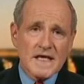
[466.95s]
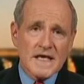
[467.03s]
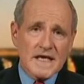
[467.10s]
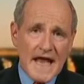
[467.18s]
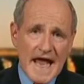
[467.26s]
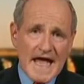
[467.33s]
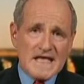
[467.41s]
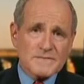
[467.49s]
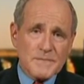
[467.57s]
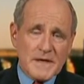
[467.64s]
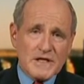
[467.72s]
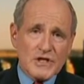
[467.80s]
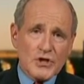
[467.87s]
it has
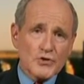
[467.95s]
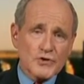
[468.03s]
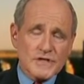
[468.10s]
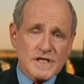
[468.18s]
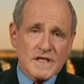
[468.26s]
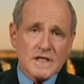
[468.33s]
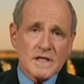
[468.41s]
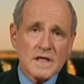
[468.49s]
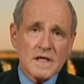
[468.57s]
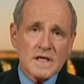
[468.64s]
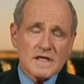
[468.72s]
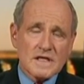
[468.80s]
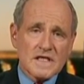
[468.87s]
been using
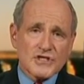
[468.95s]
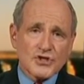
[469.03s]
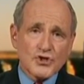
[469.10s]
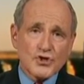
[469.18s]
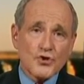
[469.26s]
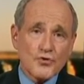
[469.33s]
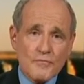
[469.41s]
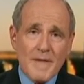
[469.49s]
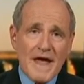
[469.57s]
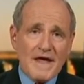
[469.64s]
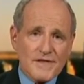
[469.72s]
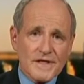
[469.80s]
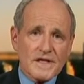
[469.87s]
this new
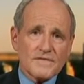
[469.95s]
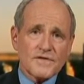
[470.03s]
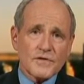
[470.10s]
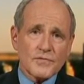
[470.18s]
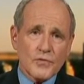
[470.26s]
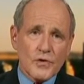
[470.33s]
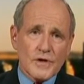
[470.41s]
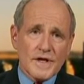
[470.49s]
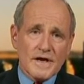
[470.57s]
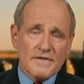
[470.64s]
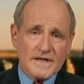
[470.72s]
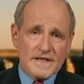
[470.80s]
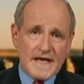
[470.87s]
method, if you would,
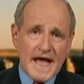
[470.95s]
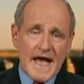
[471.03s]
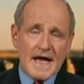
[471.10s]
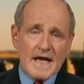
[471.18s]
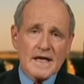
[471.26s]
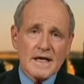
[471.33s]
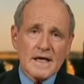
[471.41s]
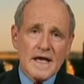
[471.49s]
of attack,